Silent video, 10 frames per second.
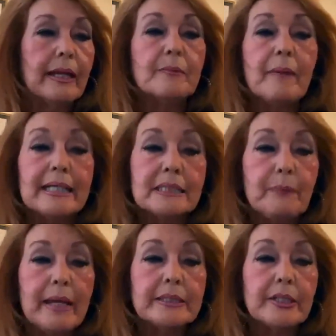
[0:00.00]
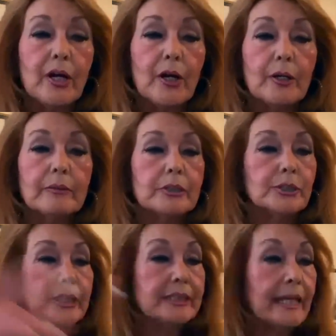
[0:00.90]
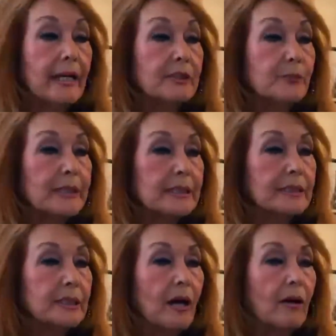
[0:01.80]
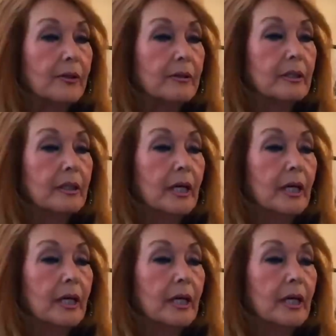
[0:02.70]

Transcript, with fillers: everybody expected her. She's Elvis Presley's daughter.